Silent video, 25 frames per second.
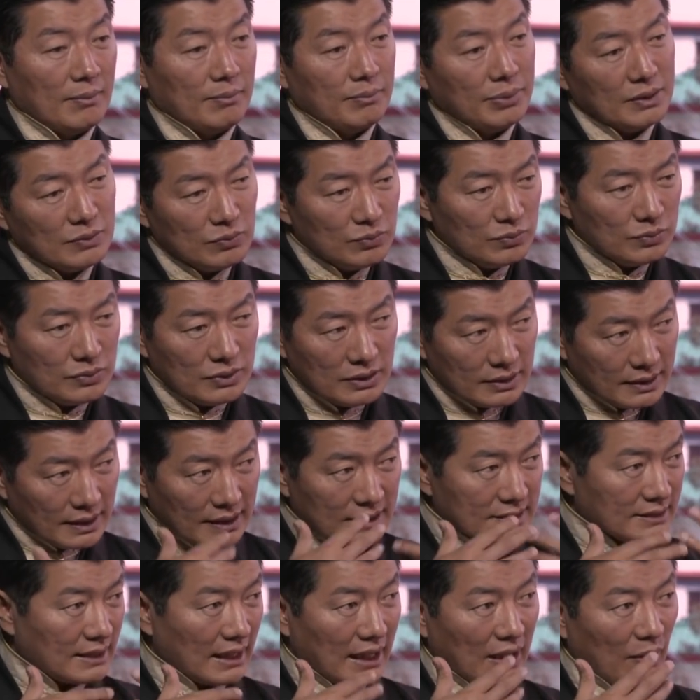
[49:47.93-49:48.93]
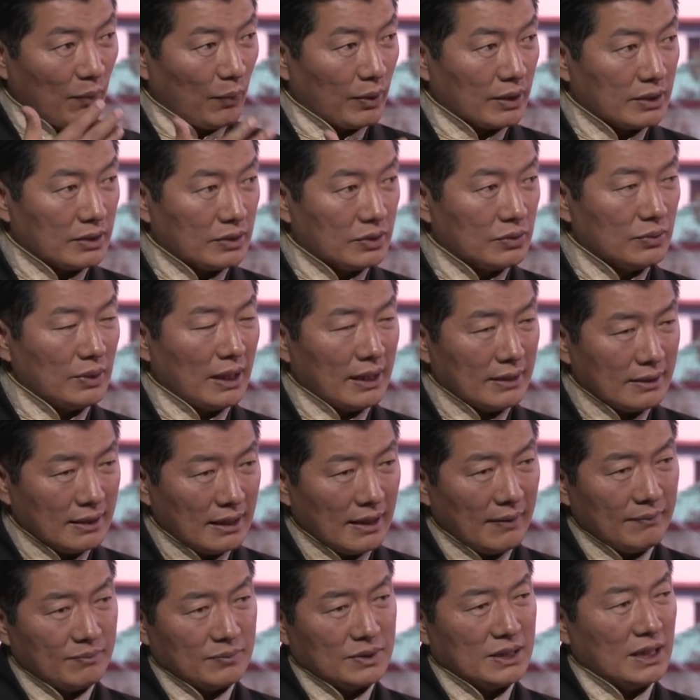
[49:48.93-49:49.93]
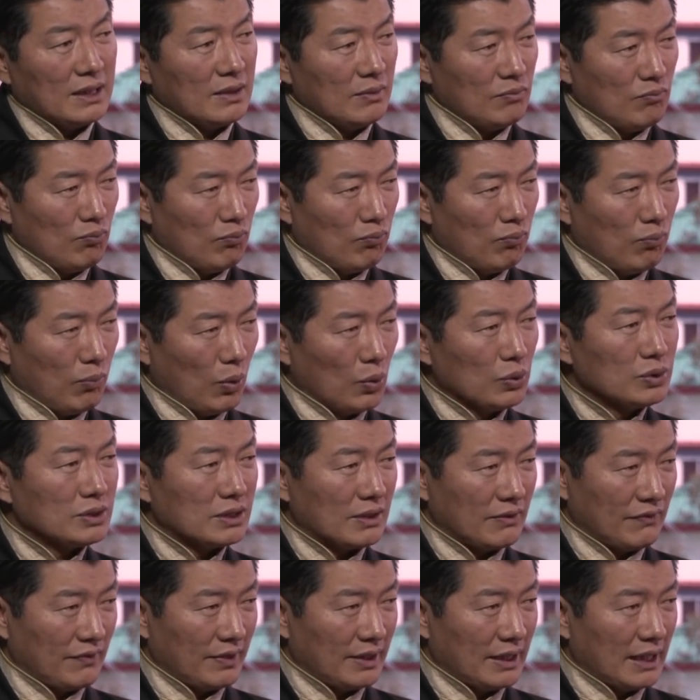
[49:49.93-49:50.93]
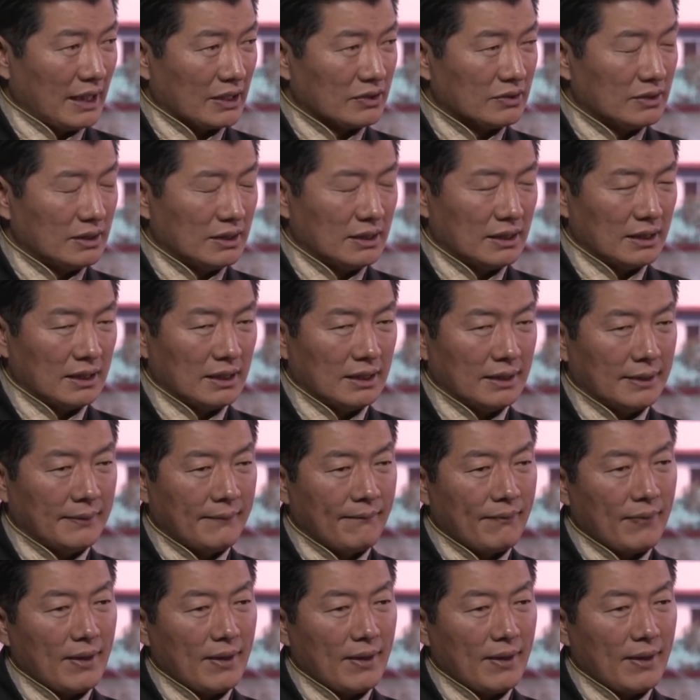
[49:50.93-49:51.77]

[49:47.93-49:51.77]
but things that I wanted to do, I think I've done most of it actually, yeah.